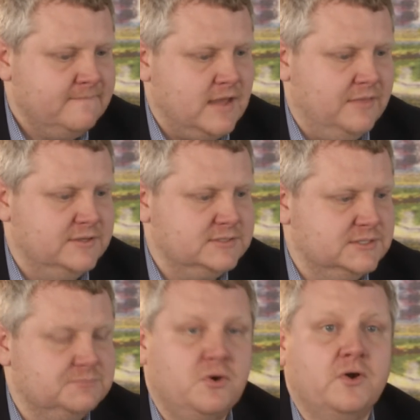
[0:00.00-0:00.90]
Uh, this,
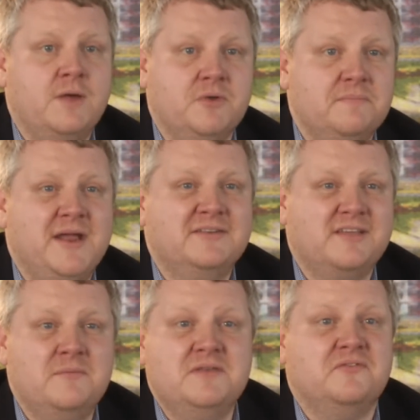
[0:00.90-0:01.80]
this program where the parents
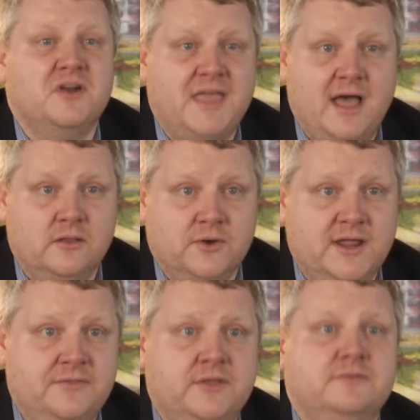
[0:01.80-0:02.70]
come in for a gallery,
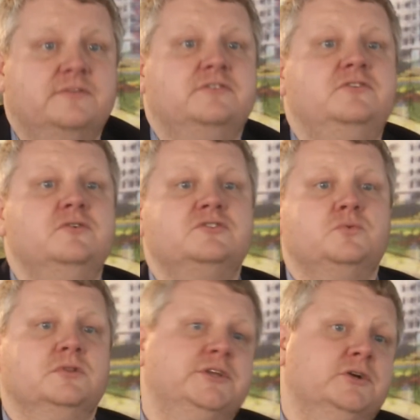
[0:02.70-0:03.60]
and the, the students
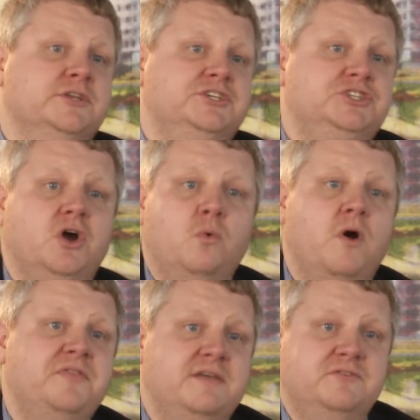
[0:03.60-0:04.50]
will literally show
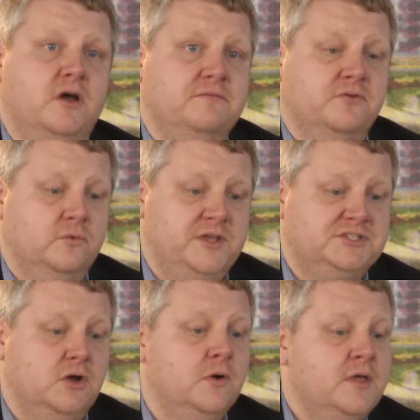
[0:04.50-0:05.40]
what they've done for a week.
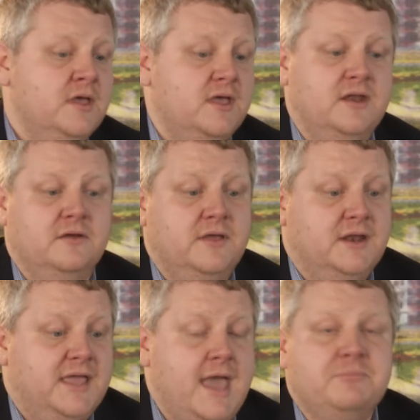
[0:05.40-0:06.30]
So in a, in
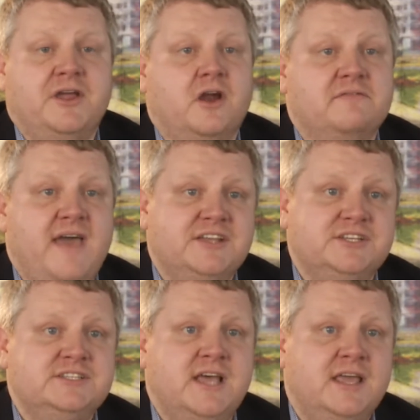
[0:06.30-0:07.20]
a camp like our
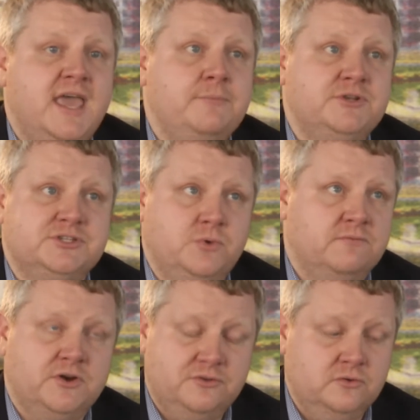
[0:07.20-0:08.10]
fashion design camp, which is one
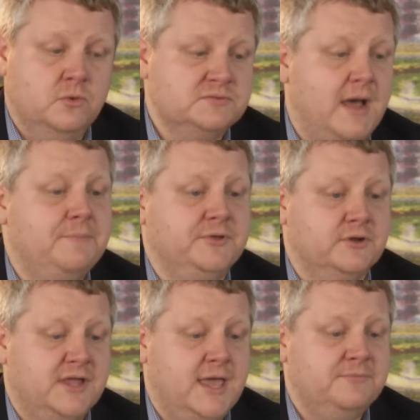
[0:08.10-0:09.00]
of our two most
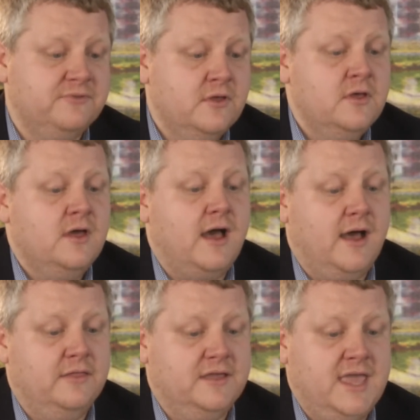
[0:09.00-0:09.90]
popular camps,
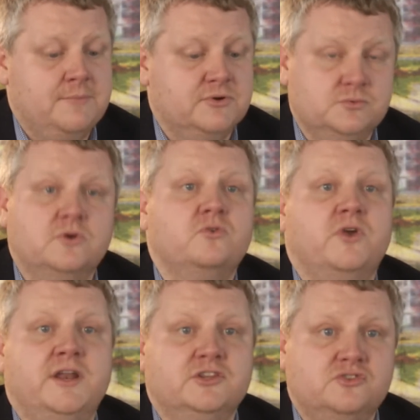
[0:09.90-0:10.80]
uh, the campers will
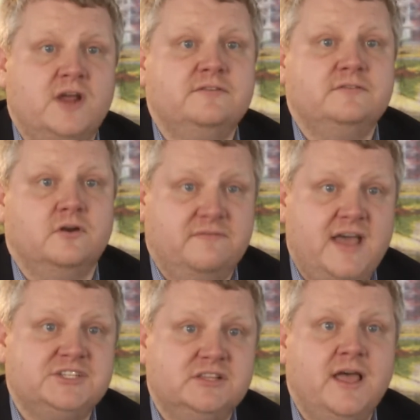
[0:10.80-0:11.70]
create a dress or a
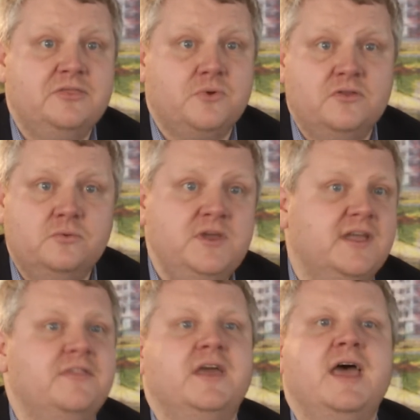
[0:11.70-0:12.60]
fashion line throughout the week
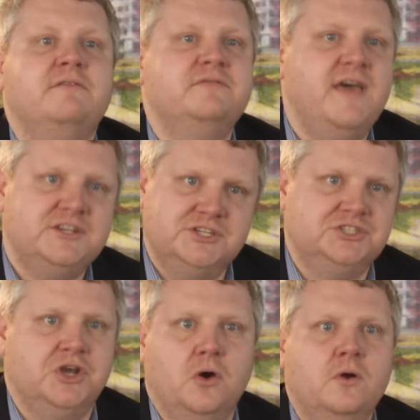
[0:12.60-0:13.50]
and then have a fashion
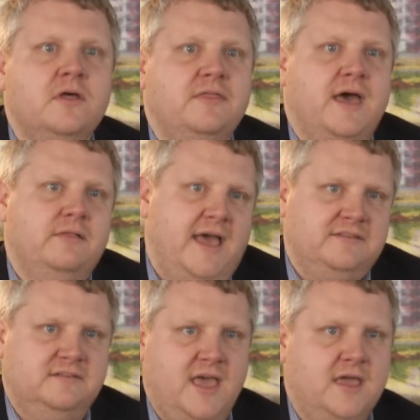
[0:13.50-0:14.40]
show that
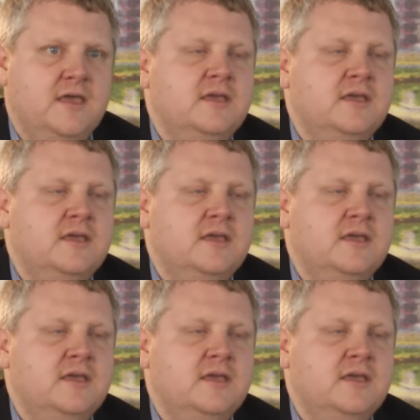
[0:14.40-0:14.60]
last day.